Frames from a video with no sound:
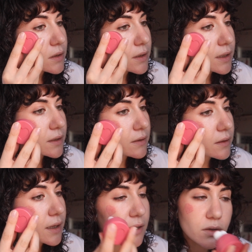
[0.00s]
And
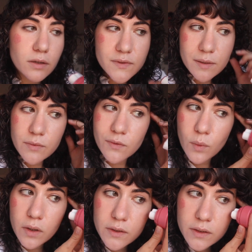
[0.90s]
I love some of the
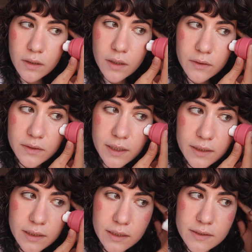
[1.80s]
watercolor
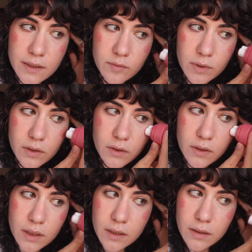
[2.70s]
techniques I've been
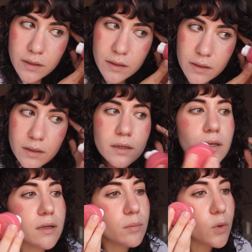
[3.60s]
learning,
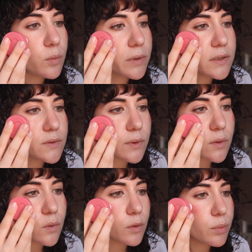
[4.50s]
and I'm hoping to
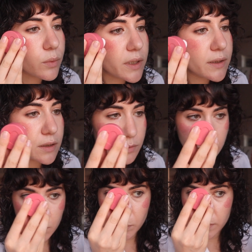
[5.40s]
incorporate them a
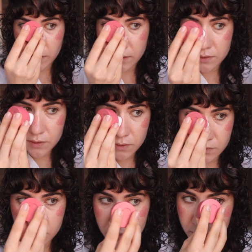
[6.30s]
little bit
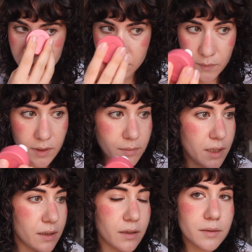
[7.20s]
into doing
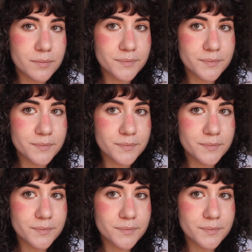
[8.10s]
makeup.